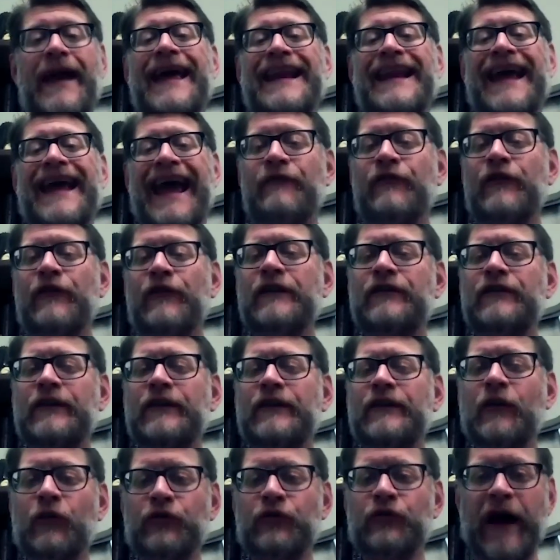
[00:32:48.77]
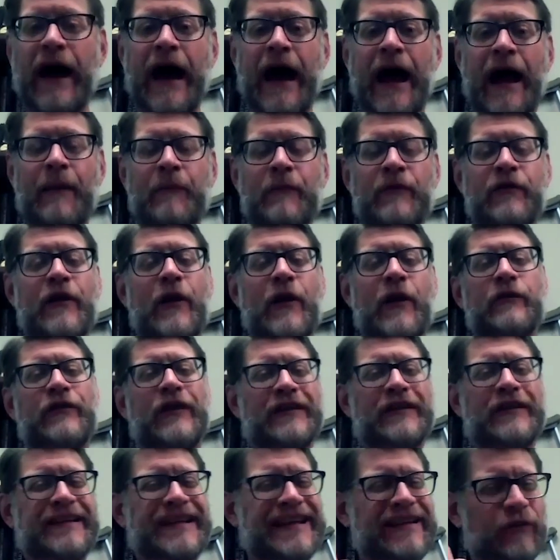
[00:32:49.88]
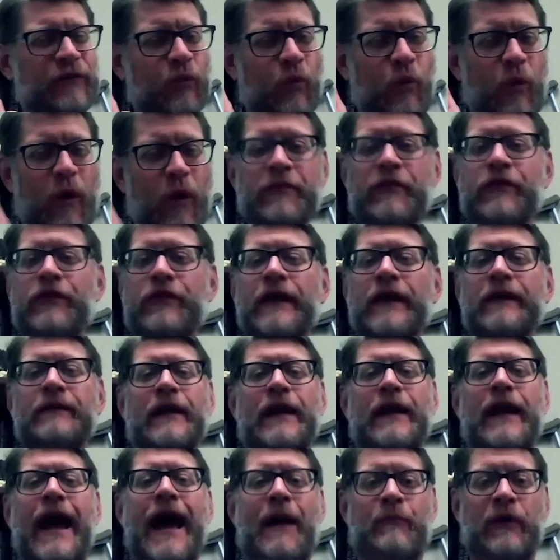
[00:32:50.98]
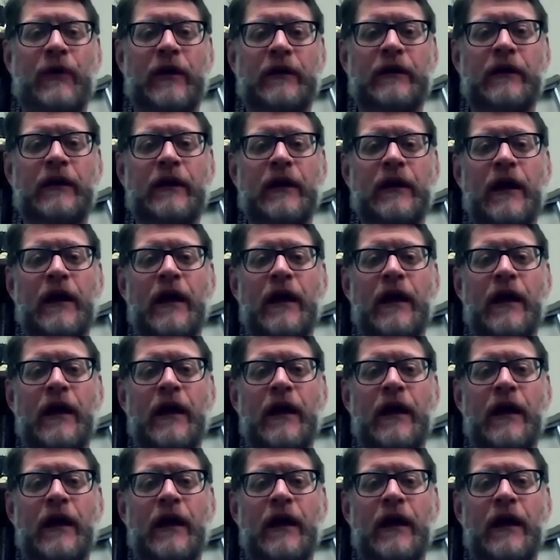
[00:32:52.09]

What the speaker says: and every single time there was at least one thing that happened